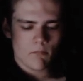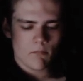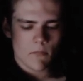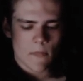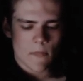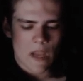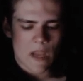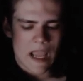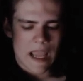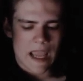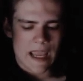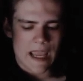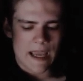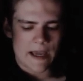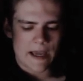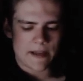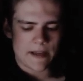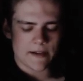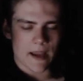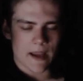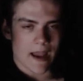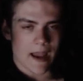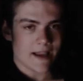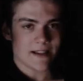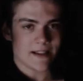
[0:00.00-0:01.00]

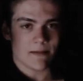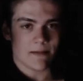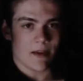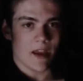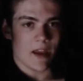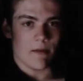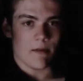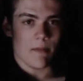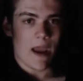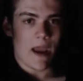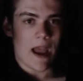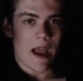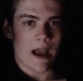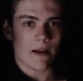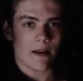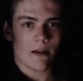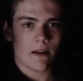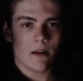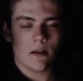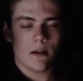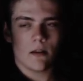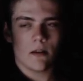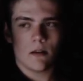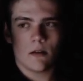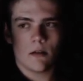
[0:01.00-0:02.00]
as I'm getting back,
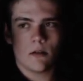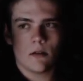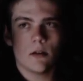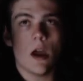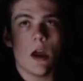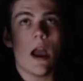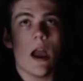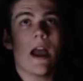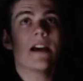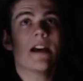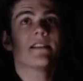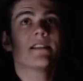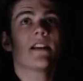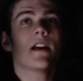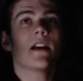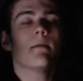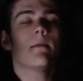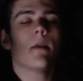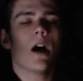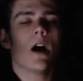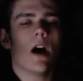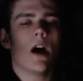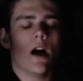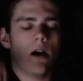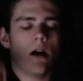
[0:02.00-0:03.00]

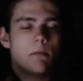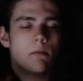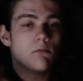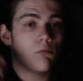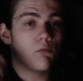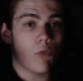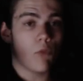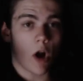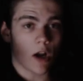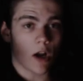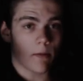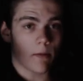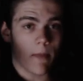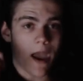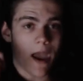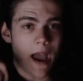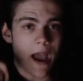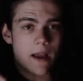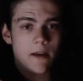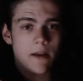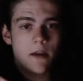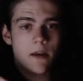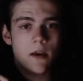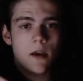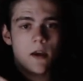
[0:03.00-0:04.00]
walking back,
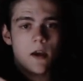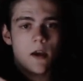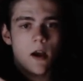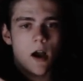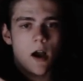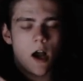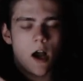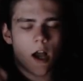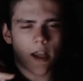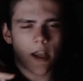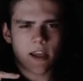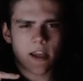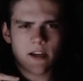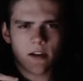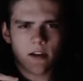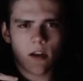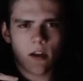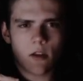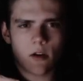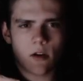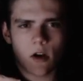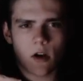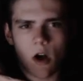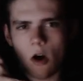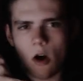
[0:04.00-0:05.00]
I get
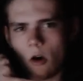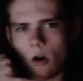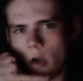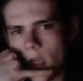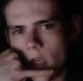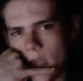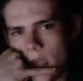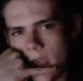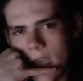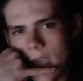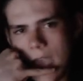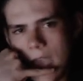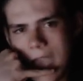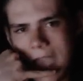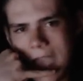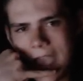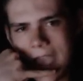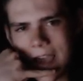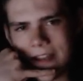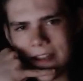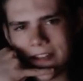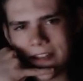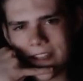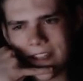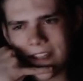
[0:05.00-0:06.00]
another call,
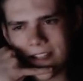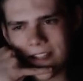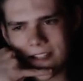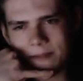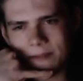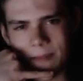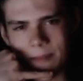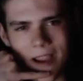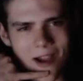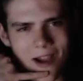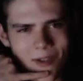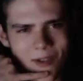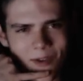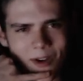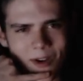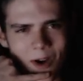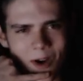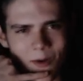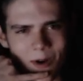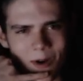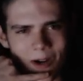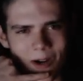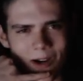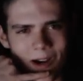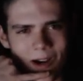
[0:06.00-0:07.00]
and it's my other
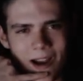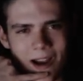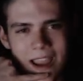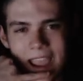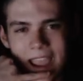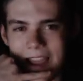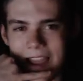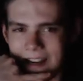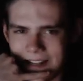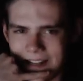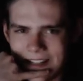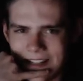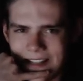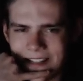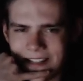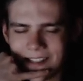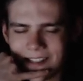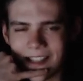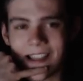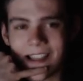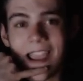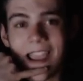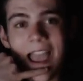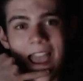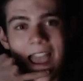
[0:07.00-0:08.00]
coworker, and he's
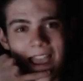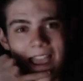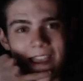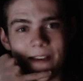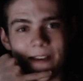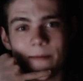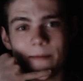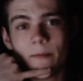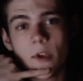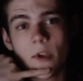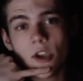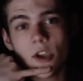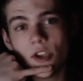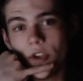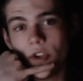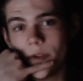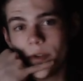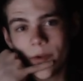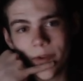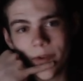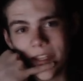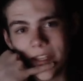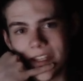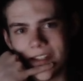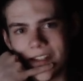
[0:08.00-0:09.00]
like, hey, you
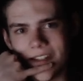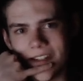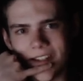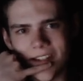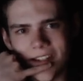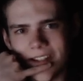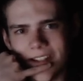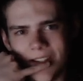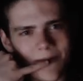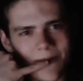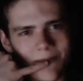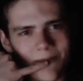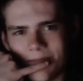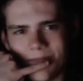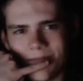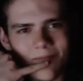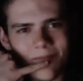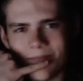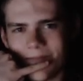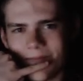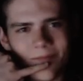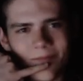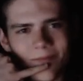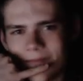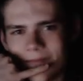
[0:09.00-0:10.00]
don't need to
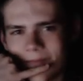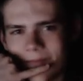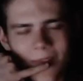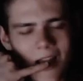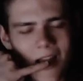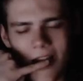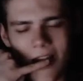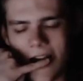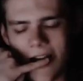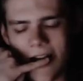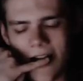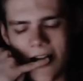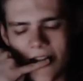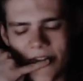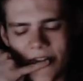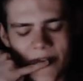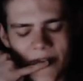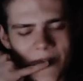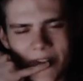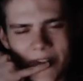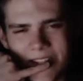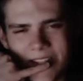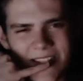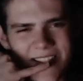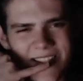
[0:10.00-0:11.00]

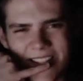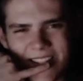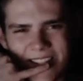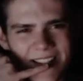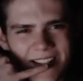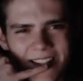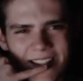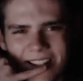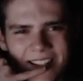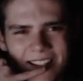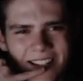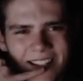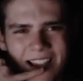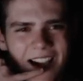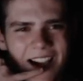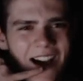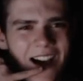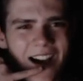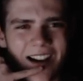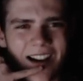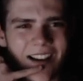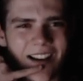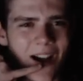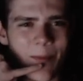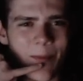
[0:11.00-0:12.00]

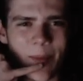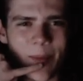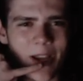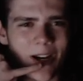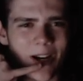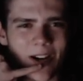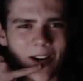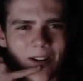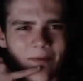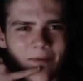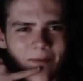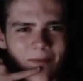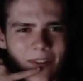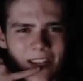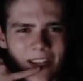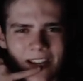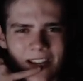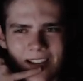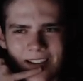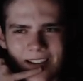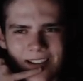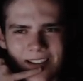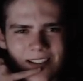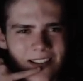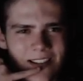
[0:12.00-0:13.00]
come here,
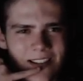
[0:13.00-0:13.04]
because, you know,